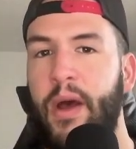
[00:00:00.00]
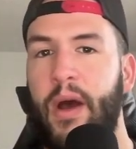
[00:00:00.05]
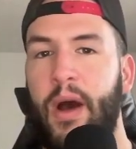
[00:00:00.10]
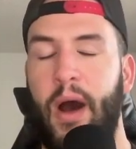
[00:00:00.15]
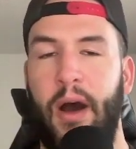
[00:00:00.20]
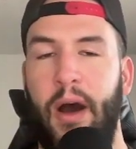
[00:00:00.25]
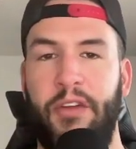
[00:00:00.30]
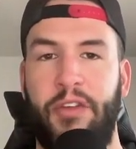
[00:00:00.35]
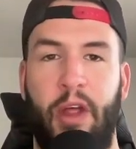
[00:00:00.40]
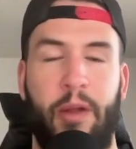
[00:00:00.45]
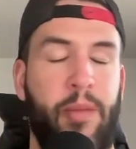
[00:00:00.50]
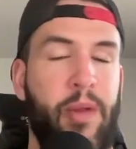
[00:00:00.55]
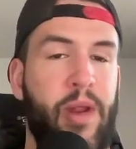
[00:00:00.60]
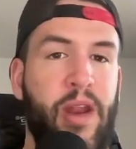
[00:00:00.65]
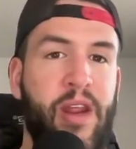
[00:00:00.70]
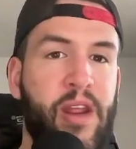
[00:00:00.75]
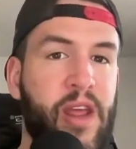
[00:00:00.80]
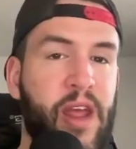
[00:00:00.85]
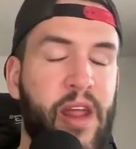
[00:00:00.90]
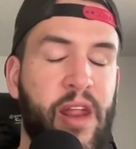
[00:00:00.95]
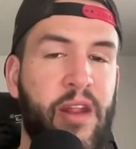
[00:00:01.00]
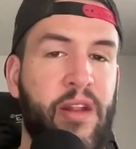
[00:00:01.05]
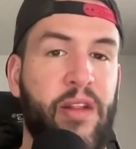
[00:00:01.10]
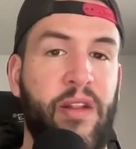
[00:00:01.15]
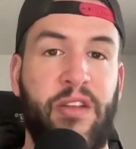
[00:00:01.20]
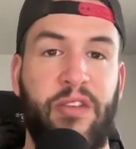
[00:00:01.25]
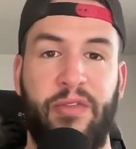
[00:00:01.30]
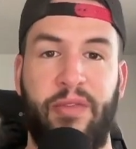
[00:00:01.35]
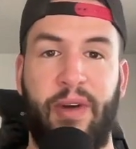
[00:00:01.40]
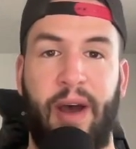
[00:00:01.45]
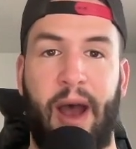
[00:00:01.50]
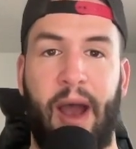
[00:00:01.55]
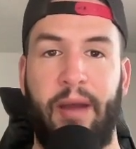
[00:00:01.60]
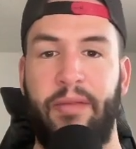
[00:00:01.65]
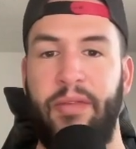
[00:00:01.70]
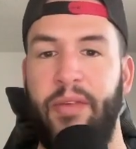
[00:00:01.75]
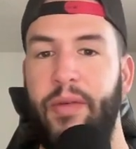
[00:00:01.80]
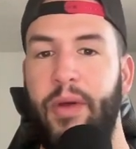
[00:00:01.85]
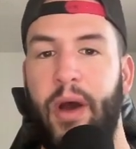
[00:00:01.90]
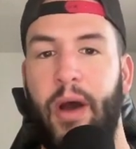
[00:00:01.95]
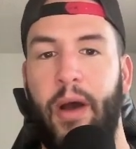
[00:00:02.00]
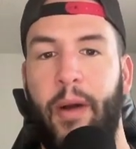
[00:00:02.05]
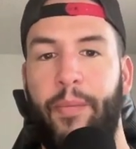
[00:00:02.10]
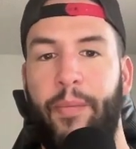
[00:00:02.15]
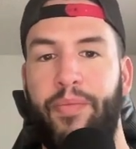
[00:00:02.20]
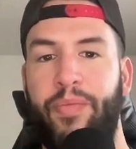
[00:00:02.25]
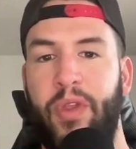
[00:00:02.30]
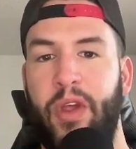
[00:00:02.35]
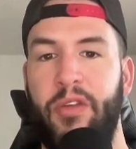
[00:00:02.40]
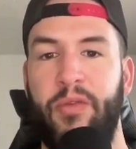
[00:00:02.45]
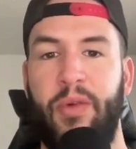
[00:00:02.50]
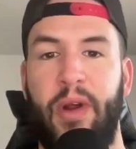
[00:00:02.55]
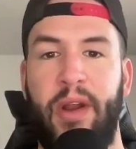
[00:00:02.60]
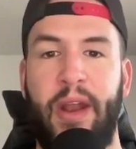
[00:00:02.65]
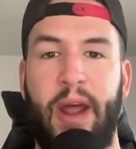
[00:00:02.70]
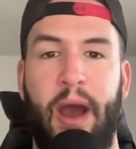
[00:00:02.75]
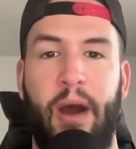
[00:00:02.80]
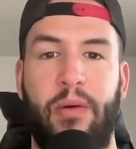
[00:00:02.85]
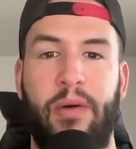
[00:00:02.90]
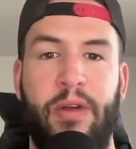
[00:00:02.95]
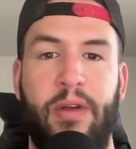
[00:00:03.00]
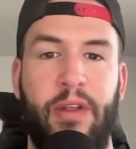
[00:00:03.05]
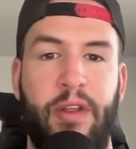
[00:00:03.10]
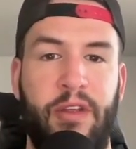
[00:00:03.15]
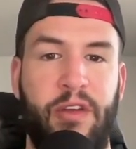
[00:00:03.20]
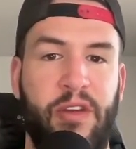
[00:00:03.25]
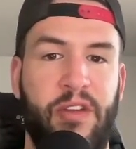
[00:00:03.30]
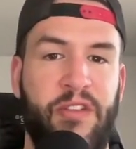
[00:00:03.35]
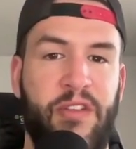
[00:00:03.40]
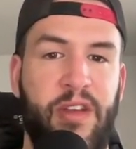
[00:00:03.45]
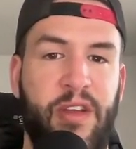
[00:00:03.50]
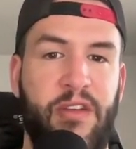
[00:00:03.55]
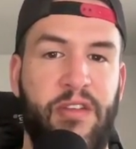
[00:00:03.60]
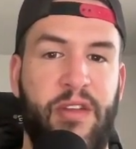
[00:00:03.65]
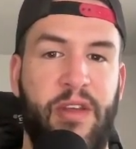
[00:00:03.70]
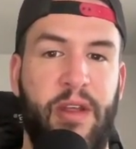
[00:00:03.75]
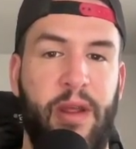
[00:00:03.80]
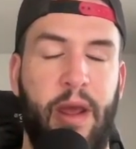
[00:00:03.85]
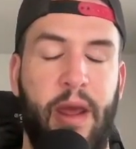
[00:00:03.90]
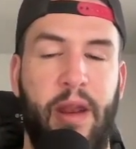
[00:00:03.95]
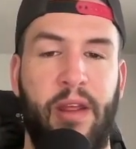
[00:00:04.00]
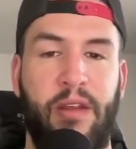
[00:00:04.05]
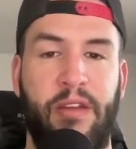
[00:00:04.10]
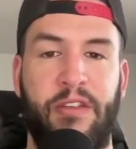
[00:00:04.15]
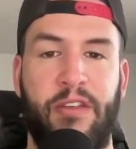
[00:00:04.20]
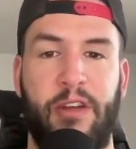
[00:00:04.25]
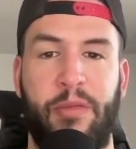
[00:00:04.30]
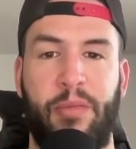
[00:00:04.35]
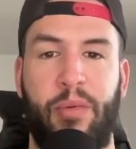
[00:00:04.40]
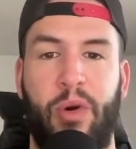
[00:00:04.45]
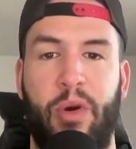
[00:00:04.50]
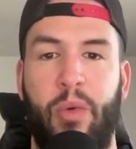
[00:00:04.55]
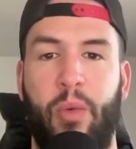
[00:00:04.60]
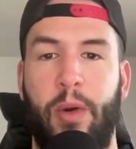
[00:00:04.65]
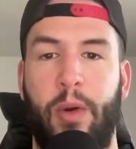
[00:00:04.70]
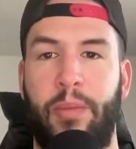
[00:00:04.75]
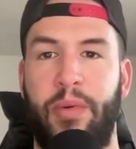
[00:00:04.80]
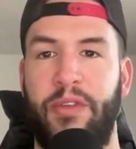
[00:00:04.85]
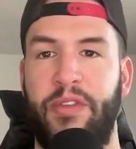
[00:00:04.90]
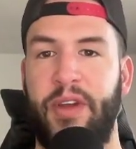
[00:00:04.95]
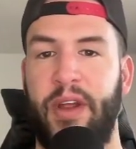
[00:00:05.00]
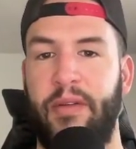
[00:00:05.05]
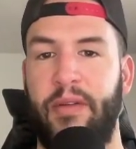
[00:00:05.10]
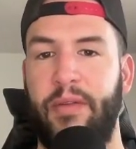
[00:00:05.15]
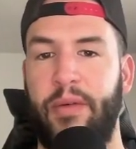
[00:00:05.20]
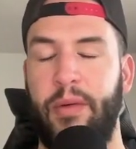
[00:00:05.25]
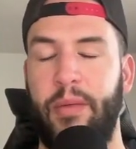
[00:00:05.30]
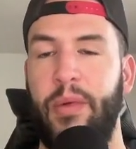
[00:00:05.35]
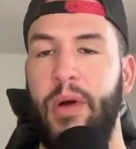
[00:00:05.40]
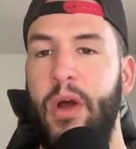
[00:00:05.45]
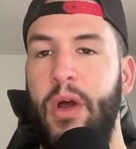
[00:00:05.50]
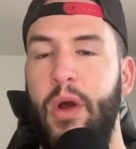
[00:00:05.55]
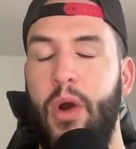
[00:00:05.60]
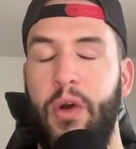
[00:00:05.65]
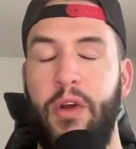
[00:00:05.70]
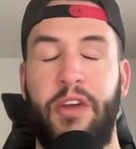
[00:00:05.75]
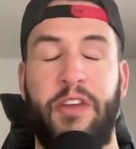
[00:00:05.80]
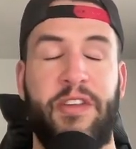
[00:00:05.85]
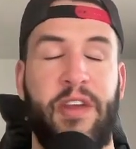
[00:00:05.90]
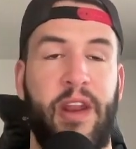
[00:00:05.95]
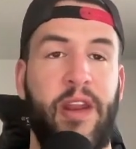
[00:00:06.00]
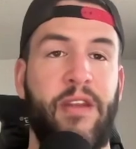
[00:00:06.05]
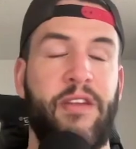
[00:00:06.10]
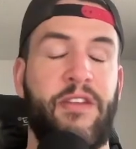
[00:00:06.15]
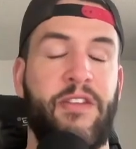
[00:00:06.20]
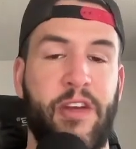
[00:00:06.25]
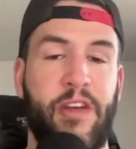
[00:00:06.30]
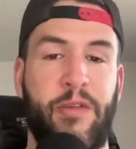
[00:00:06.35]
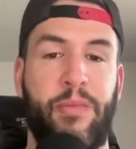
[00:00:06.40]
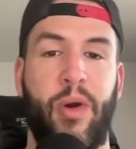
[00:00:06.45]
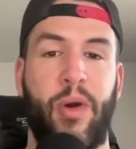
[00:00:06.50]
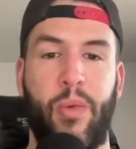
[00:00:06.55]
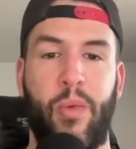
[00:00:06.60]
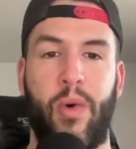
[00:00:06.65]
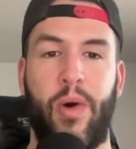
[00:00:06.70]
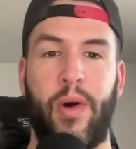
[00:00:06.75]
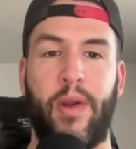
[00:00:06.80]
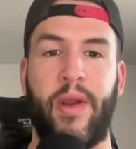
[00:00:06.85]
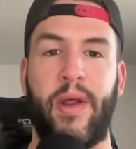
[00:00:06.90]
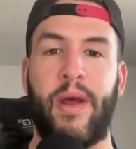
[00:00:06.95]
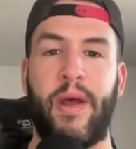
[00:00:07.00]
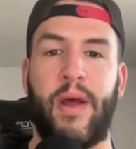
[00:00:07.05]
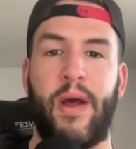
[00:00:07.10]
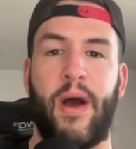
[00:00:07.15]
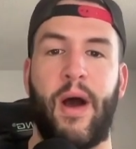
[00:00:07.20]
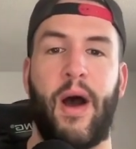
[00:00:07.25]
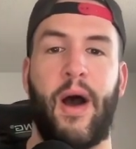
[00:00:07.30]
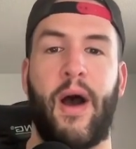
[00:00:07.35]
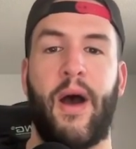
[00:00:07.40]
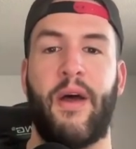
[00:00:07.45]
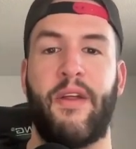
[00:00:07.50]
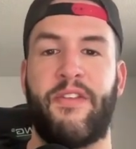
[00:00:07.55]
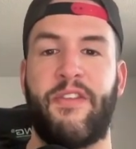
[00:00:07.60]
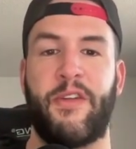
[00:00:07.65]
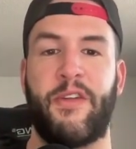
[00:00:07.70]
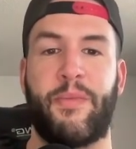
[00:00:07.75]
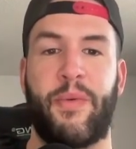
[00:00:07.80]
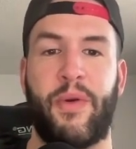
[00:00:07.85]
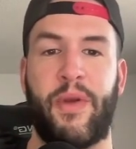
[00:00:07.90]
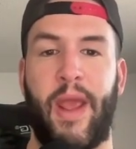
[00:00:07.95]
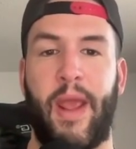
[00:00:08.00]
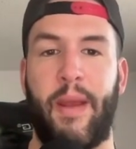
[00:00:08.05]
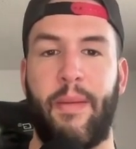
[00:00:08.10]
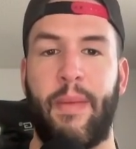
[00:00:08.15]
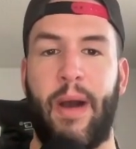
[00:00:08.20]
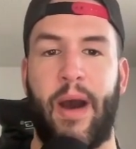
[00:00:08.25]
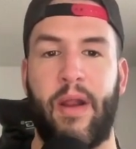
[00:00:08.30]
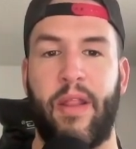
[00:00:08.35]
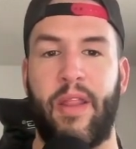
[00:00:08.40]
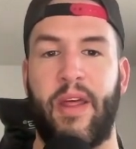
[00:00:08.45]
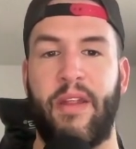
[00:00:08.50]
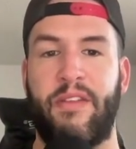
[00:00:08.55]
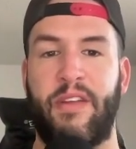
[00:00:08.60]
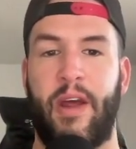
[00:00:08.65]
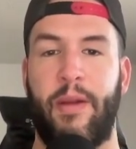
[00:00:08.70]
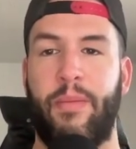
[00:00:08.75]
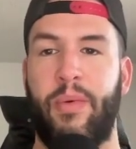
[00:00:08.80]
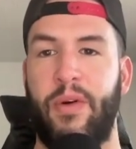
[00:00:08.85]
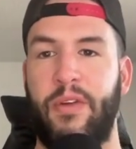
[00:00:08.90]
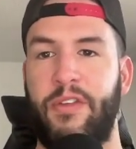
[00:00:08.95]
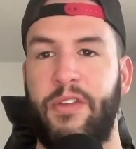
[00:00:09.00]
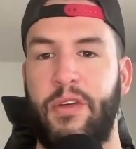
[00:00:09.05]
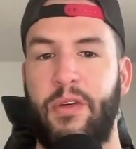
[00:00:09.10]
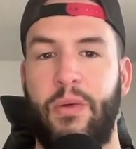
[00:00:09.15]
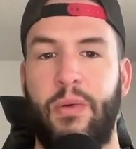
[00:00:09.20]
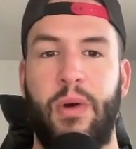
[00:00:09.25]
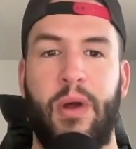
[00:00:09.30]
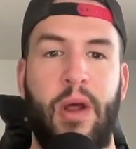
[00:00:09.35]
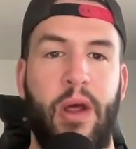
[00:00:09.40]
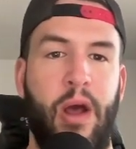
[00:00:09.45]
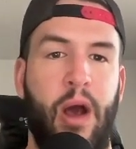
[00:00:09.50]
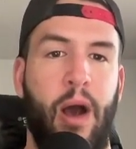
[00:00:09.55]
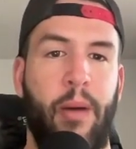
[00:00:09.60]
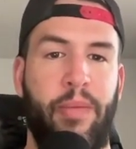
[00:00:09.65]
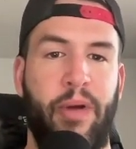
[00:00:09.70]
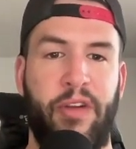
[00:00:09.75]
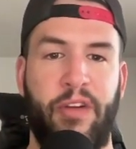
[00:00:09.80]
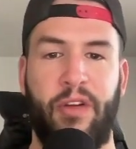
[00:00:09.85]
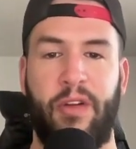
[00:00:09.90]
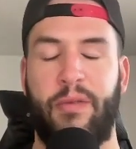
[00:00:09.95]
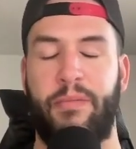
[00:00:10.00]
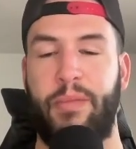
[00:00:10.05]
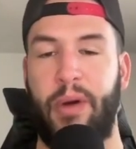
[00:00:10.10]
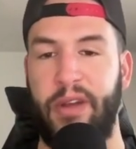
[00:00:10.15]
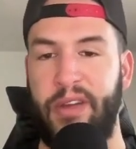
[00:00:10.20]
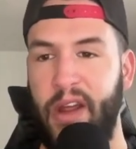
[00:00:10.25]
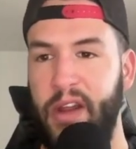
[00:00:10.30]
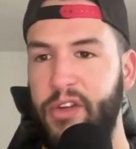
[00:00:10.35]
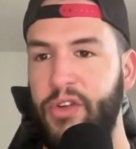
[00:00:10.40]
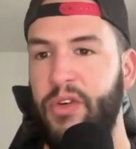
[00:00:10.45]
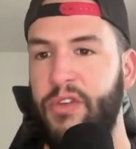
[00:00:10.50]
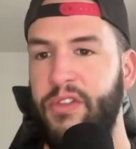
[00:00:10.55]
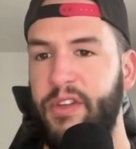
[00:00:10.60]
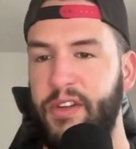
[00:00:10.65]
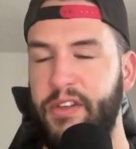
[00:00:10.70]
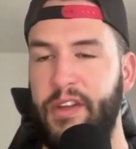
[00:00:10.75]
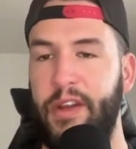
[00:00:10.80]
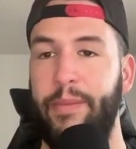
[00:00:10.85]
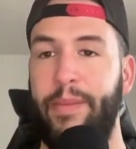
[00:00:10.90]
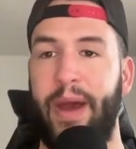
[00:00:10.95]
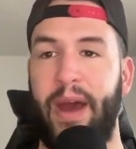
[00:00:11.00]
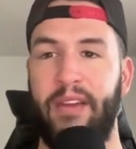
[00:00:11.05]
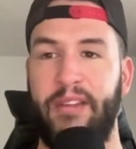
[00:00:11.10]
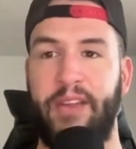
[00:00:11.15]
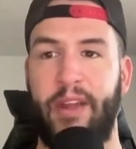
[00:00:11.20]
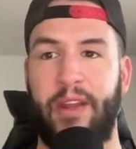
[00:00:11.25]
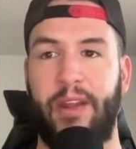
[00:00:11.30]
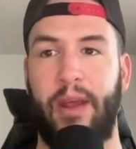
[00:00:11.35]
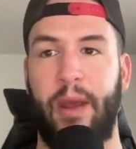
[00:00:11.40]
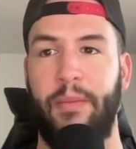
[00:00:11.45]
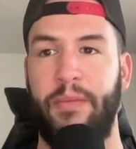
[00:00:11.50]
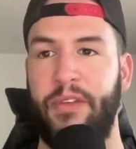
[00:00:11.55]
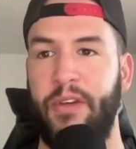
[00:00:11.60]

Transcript: Uh, so that means he get at least five. Um, and right now you can see he's hitting six point one percent of them, or he's getting six point one uh, assists per game out of that ten point two uh, potential assists in the past ten games.